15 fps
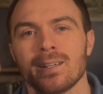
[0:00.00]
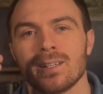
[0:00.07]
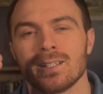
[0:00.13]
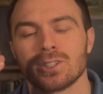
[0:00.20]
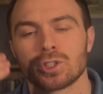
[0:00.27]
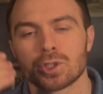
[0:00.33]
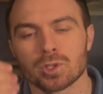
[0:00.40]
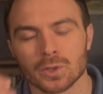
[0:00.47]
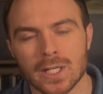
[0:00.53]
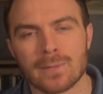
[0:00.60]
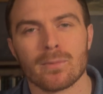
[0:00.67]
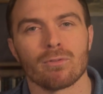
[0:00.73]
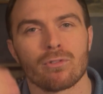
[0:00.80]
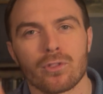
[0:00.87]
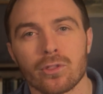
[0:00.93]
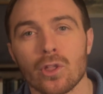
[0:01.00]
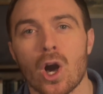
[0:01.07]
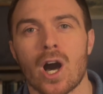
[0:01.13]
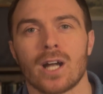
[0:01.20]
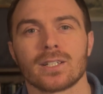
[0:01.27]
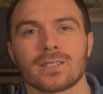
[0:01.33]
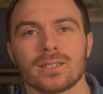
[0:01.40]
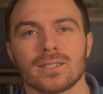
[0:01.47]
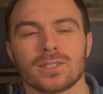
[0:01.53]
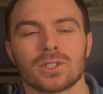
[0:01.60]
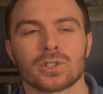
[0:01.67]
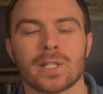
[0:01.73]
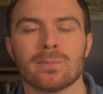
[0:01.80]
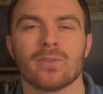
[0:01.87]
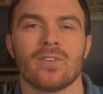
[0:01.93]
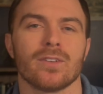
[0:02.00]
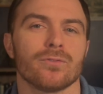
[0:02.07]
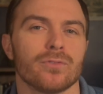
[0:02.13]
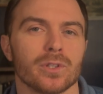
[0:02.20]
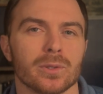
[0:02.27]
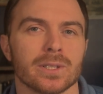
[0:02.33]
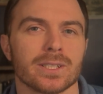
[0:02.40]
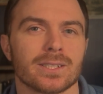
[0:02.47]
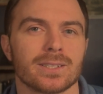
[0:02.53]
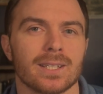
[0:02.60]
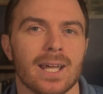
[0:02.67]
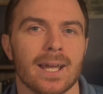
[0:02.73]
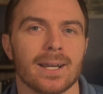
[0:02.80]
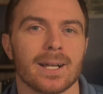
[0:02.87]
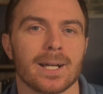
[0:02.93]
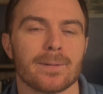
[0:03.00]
stream of thought, stream of influence that